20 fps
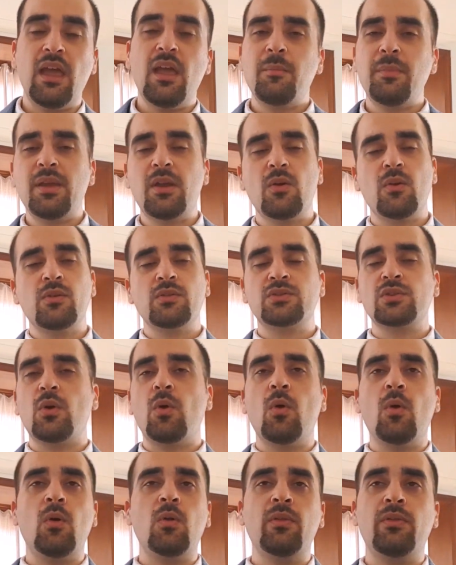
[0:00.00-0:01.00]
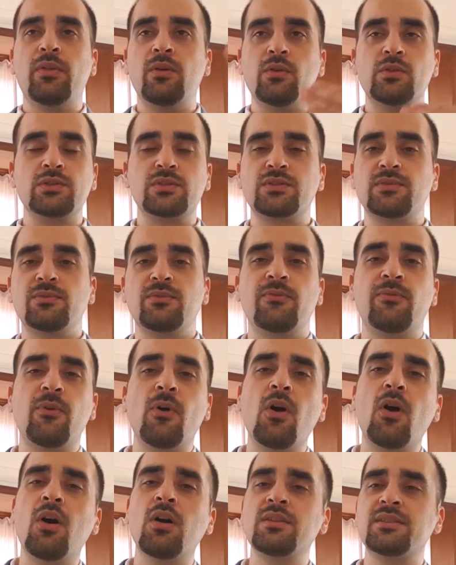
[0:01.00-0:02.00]
Because all those
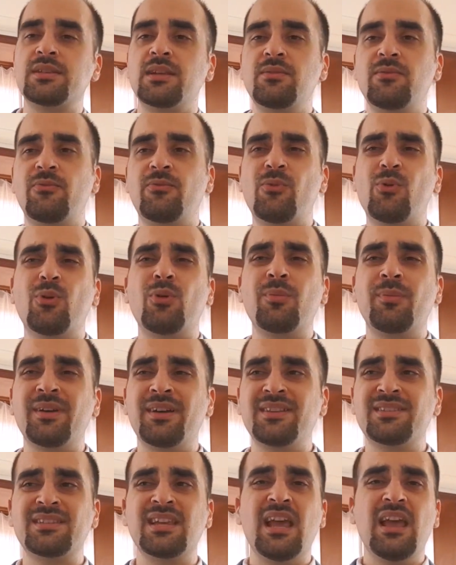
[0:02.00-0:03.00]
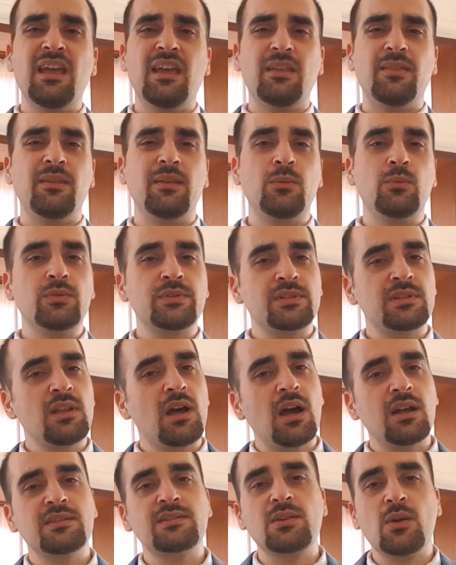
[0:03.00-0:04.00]
fonts and formats, it was
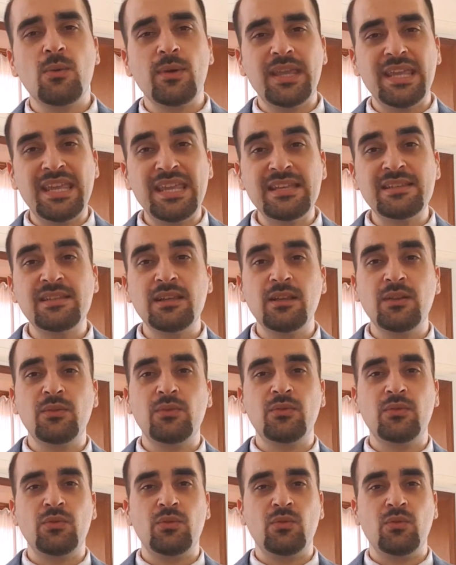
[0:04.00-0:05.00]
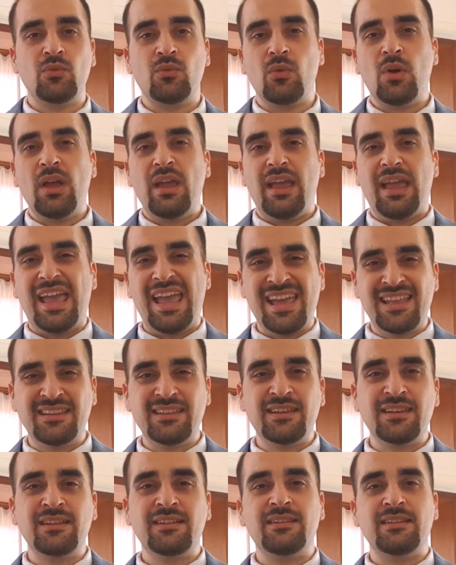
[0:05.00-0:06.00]
not so easy to
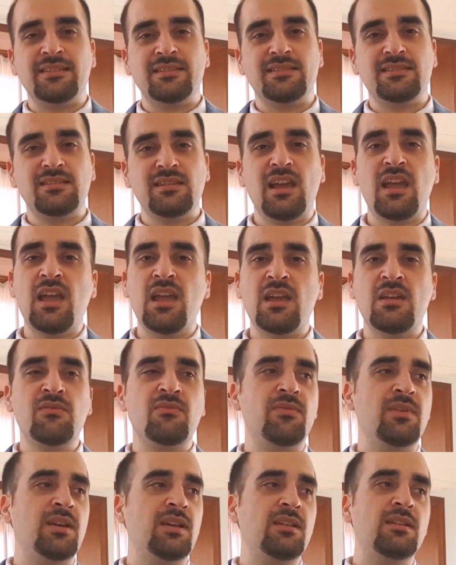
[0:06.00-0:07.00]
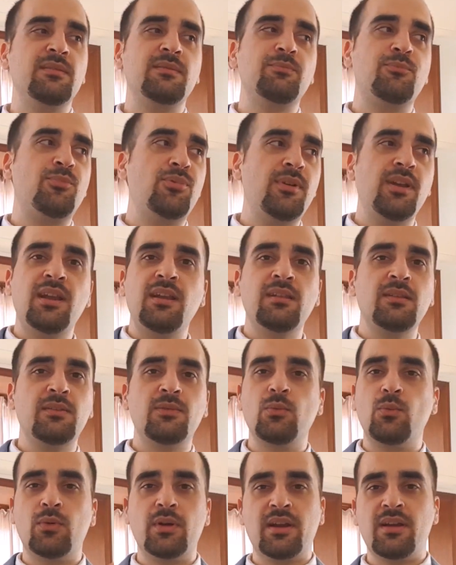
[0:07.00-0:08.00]
edit and save and print,
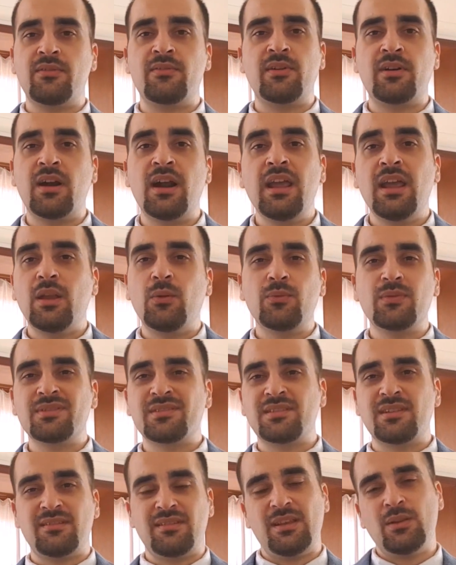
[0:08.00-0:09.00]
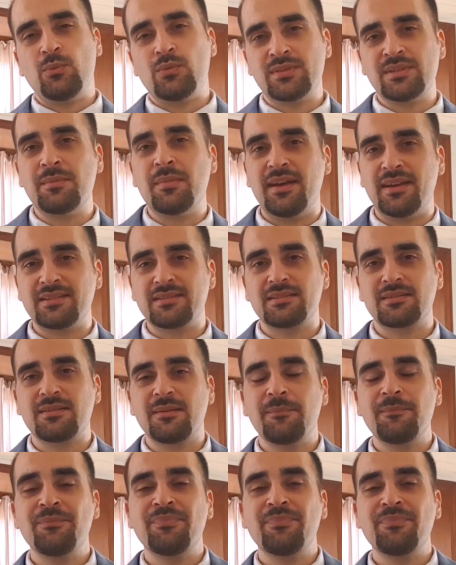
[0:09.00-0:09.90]
whatever. It was a mess.